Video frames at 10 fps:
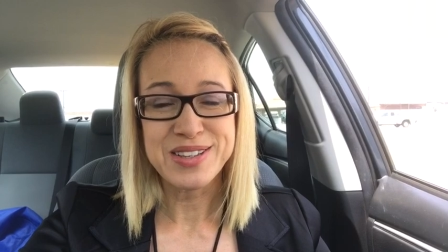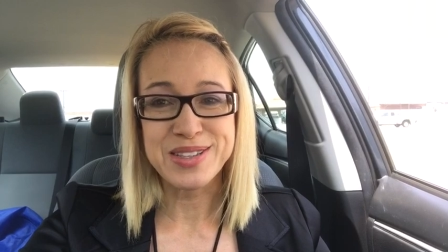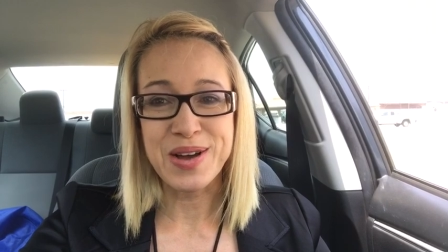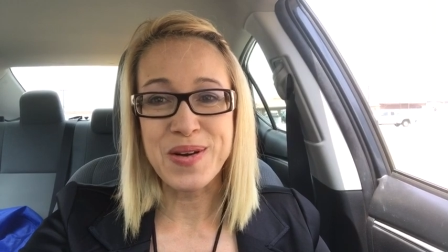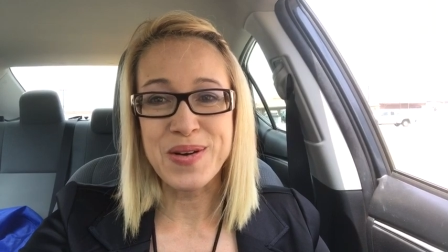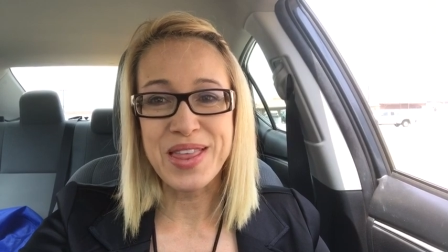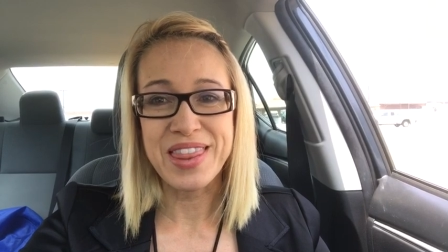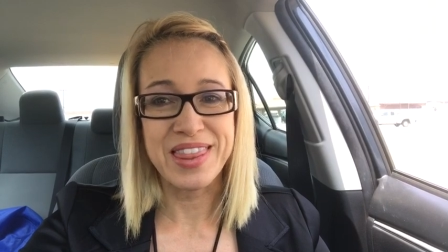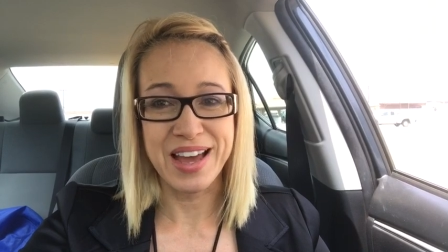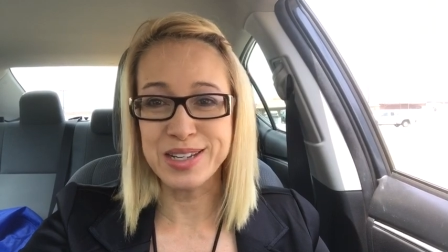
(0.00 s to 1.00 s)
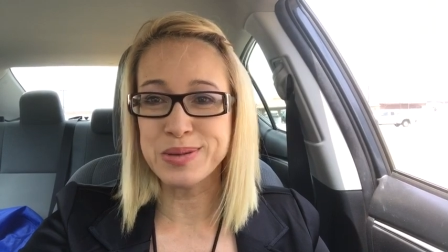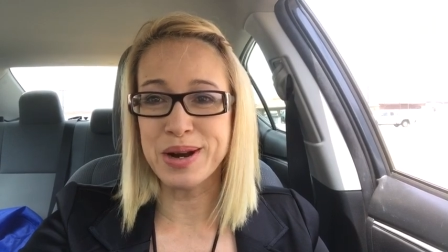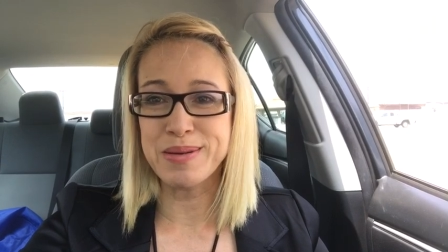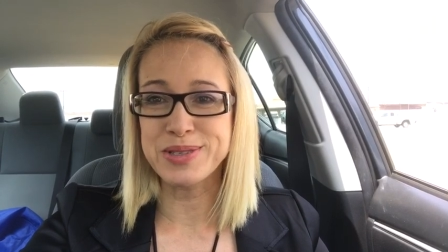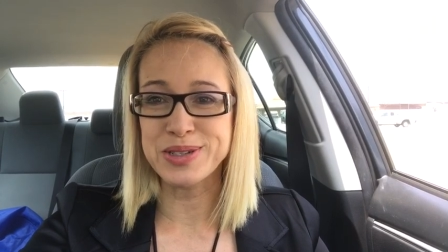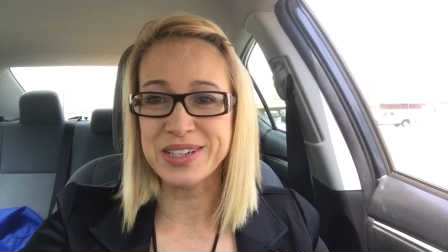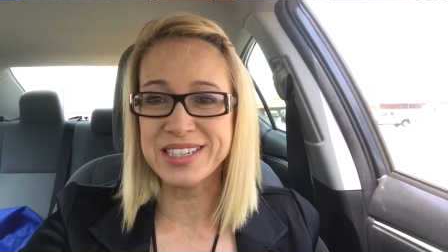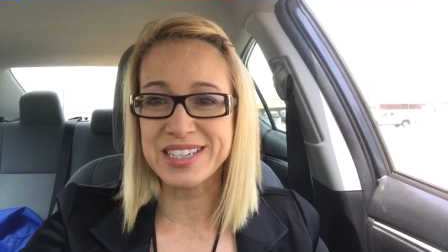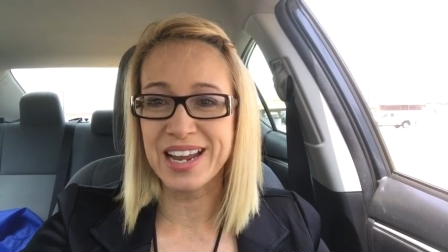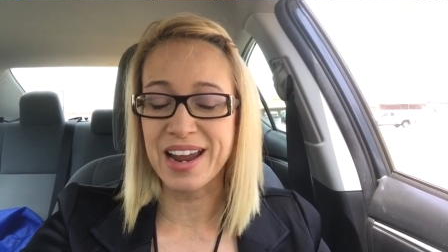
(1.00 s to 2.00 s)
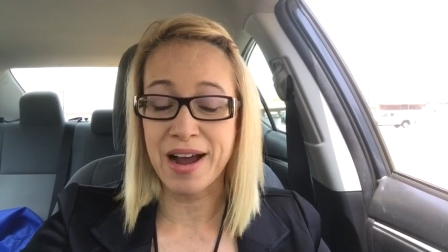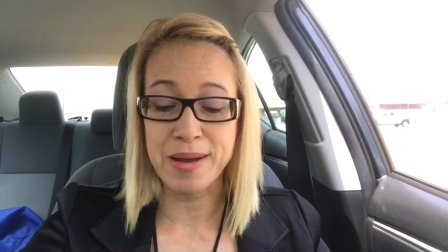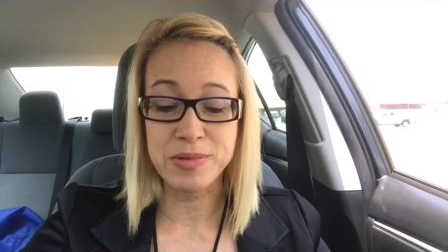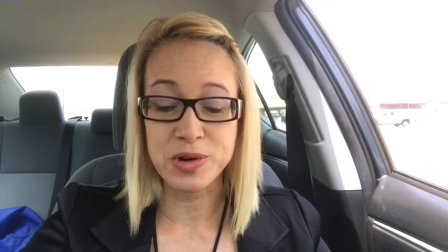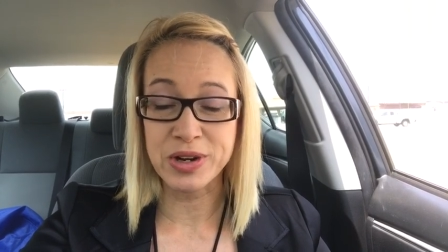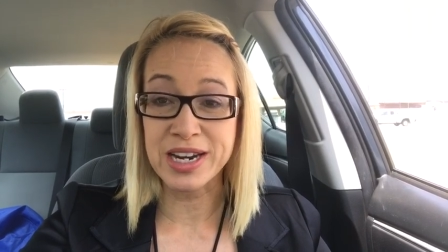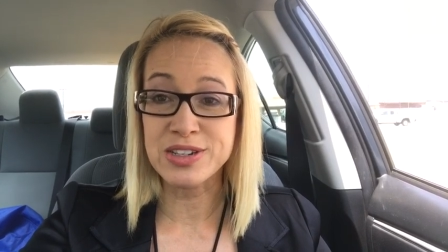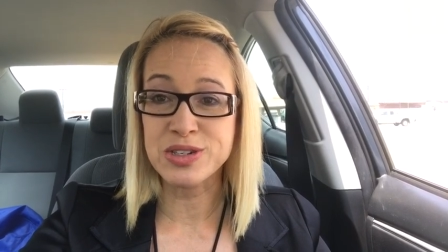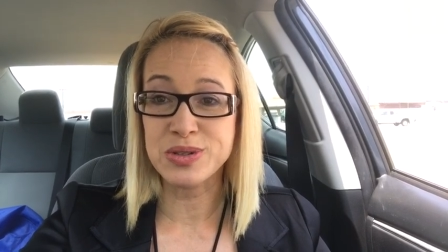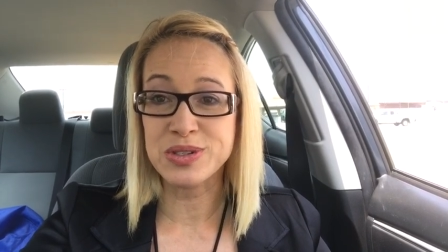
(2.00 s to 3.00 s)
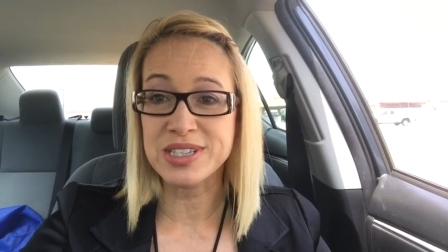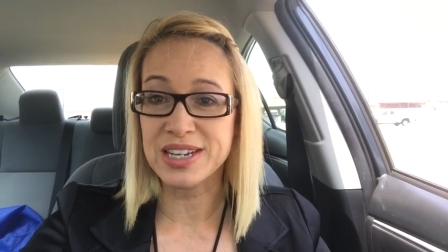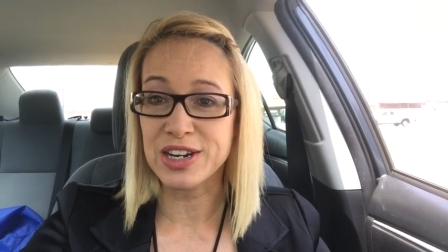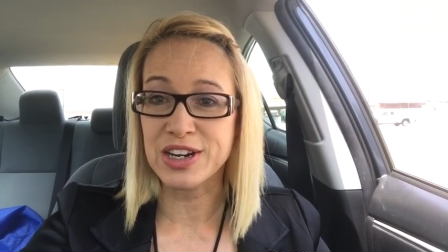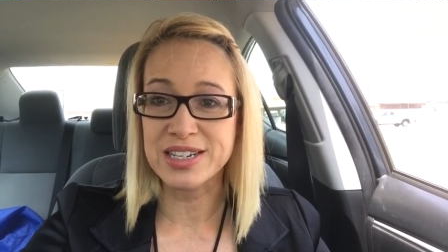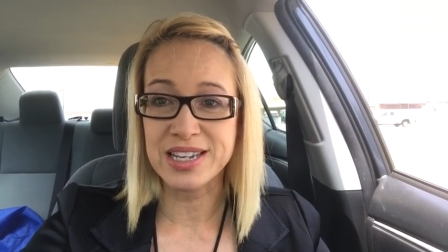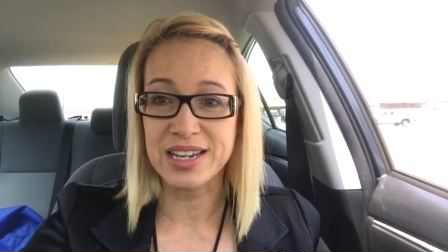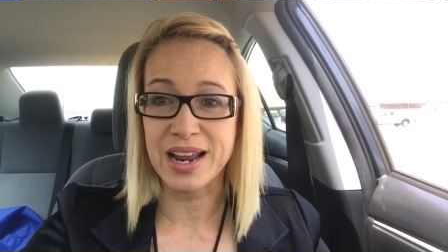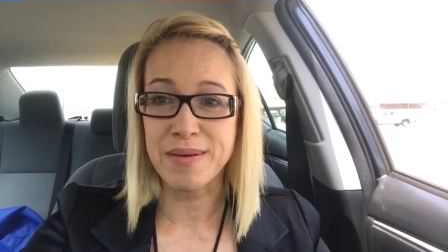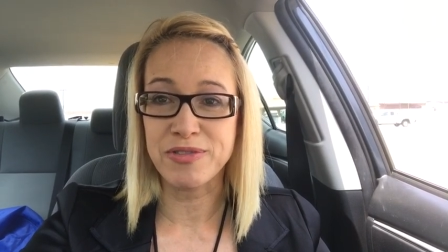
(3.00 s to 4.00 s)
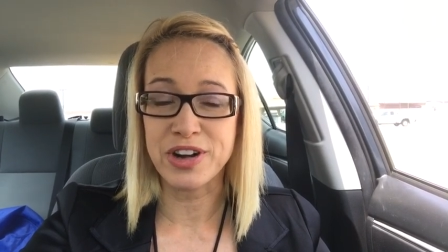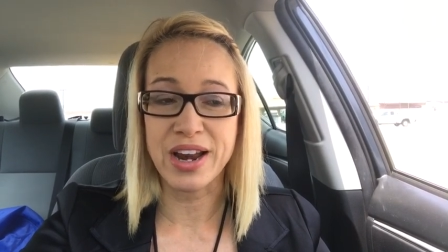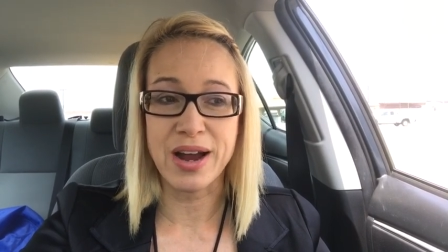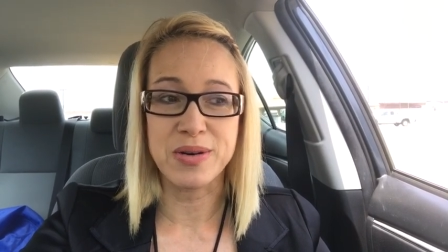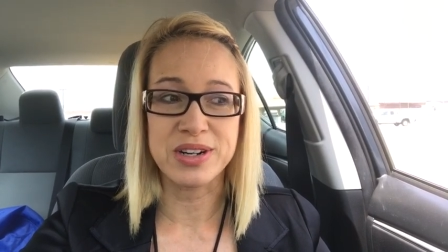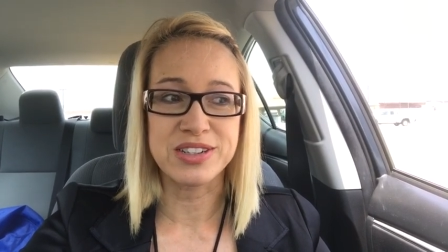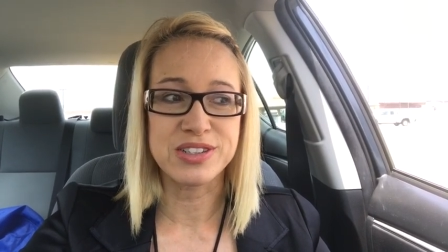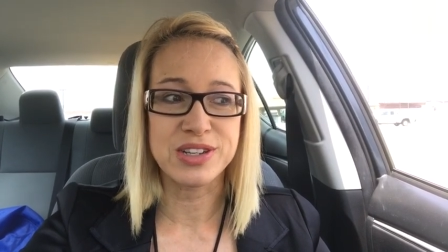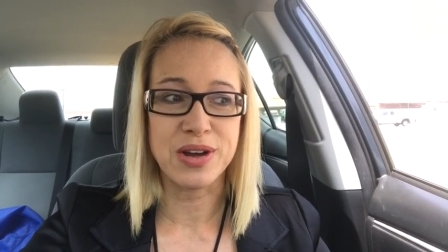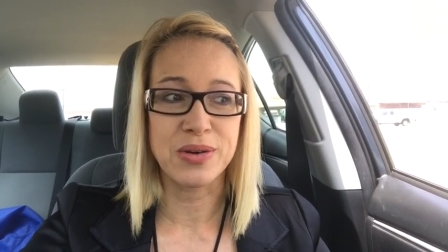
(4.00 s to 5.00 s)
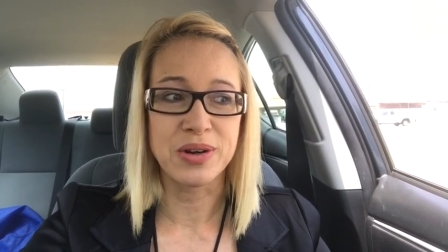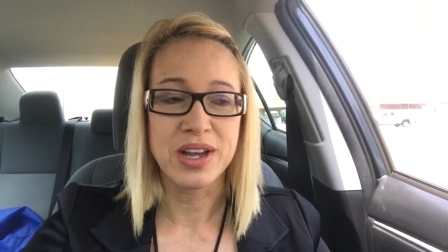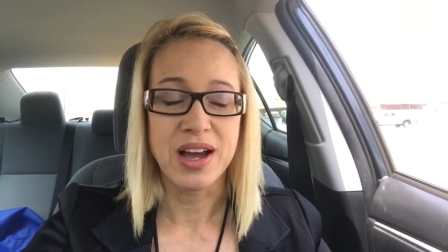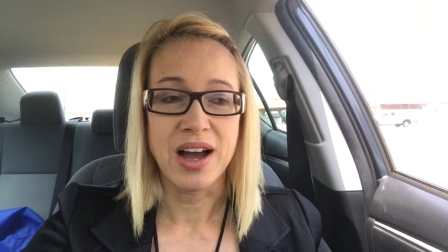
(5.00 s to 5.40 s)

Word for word: So that's what I'm doing today. I'm going to sit here and take a nap for an hour or so.